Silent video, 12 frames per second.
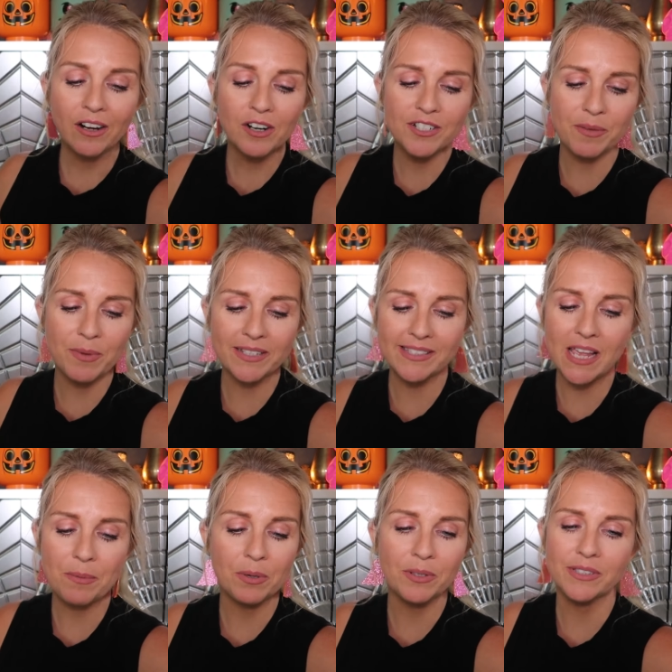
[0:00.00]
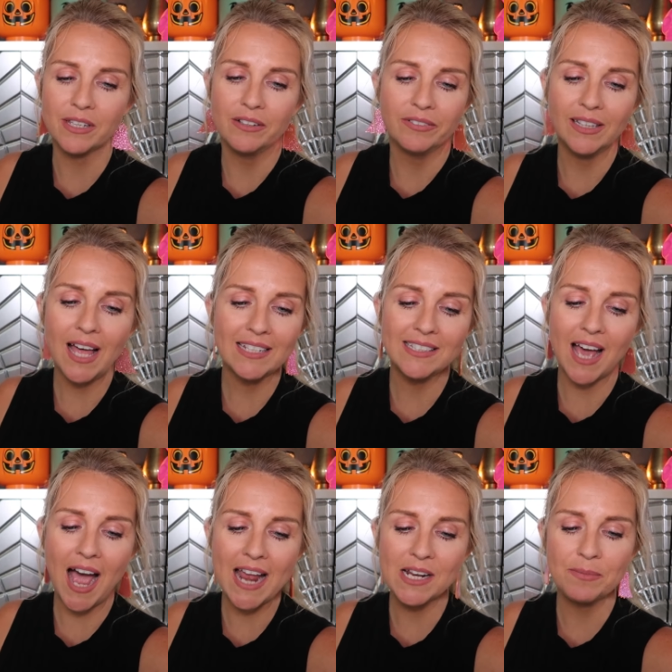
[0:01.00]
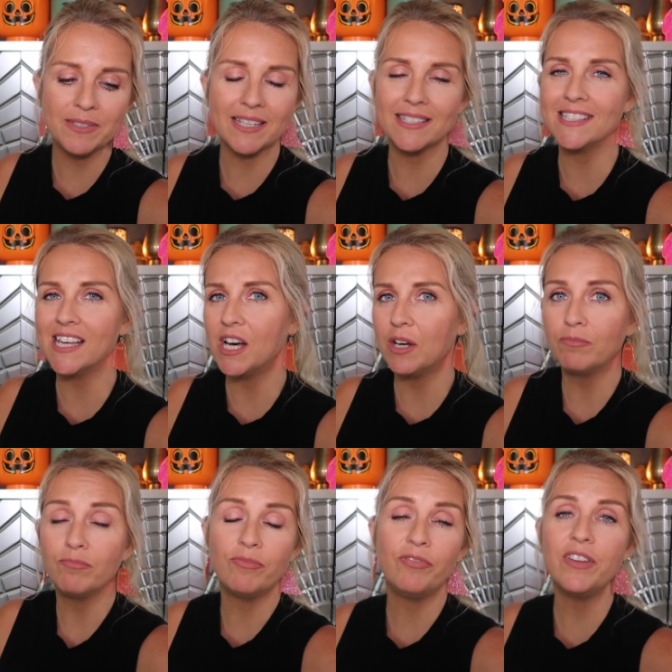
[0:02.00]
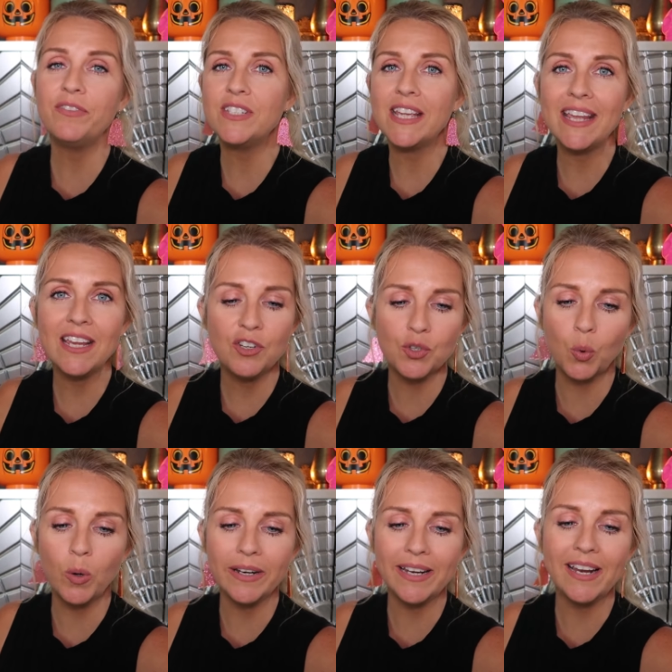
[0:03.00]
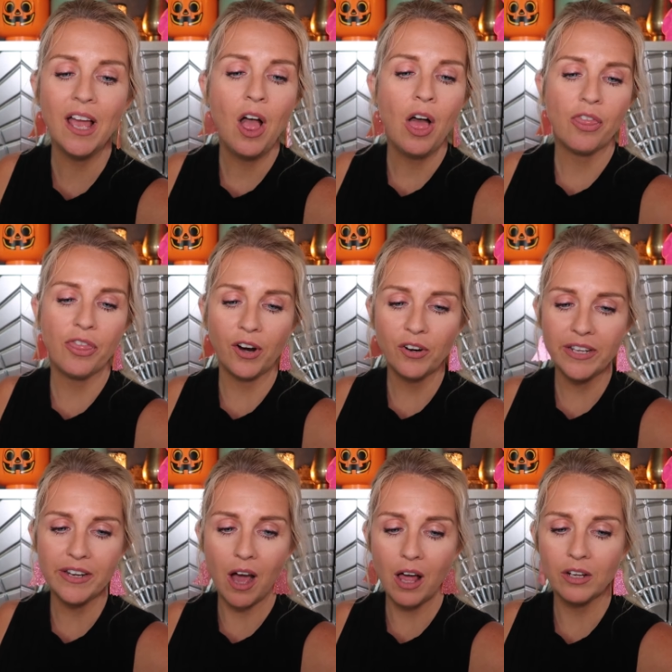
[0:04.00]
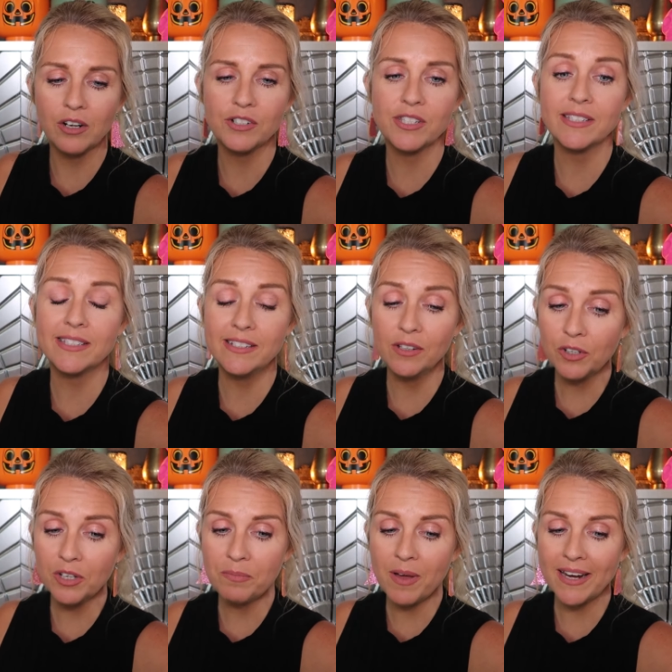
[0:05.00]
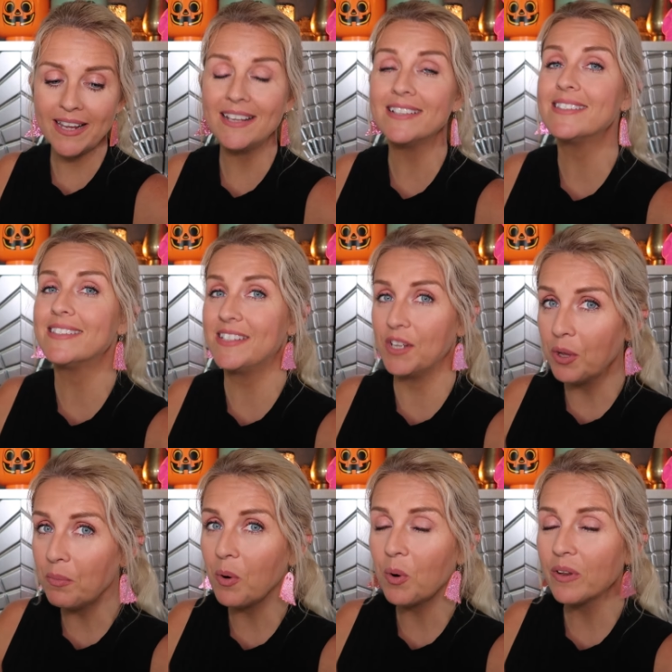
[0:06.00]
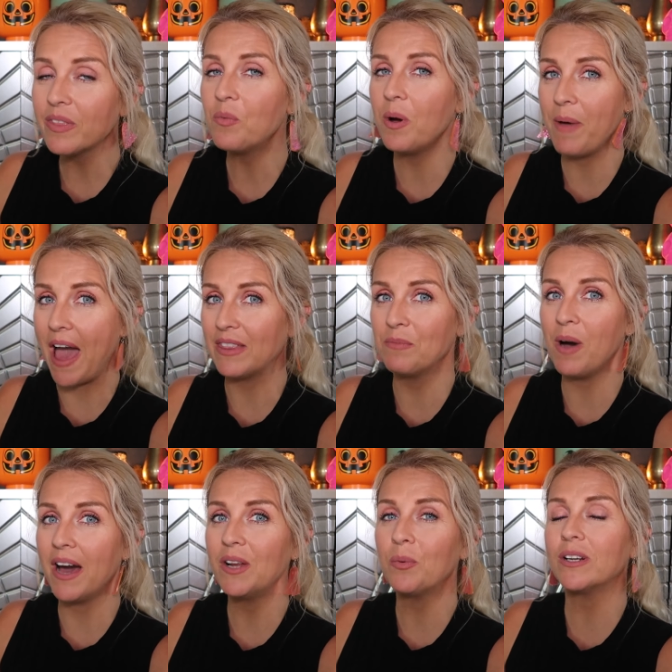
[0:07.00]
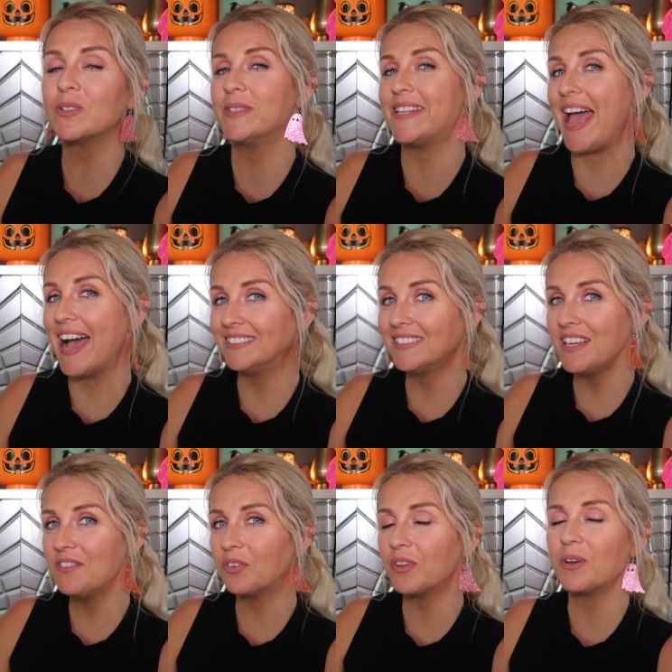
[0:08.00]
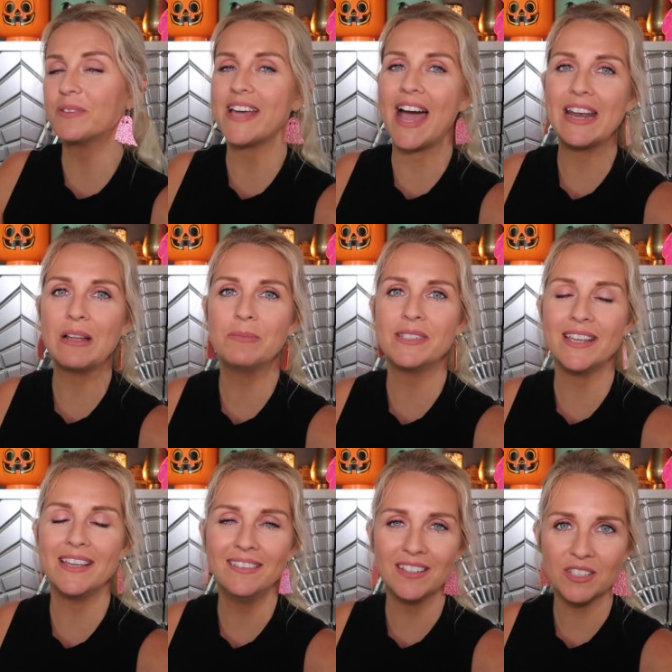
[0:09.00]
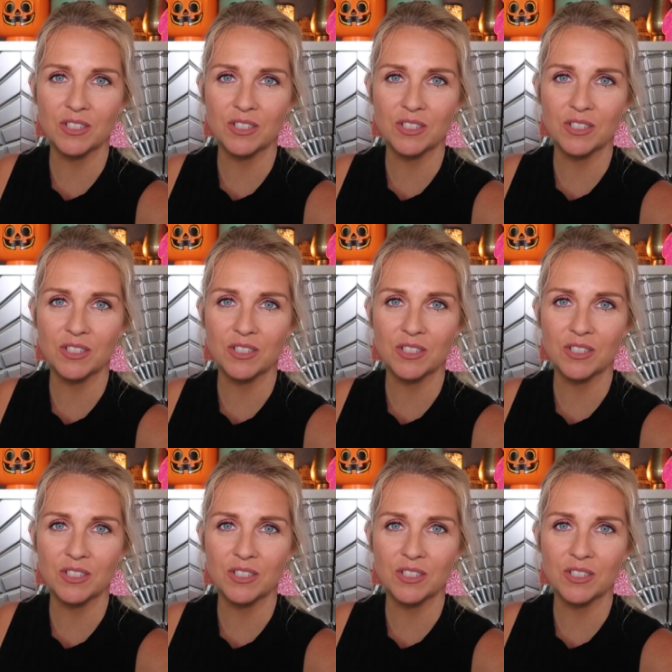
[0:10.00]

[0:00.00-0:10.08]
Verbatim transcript: Here are some examples of lots of items that sell fifteen, twenty, thirty dollars. Still good money, still more than what Bath and Body Works was asking for those items in the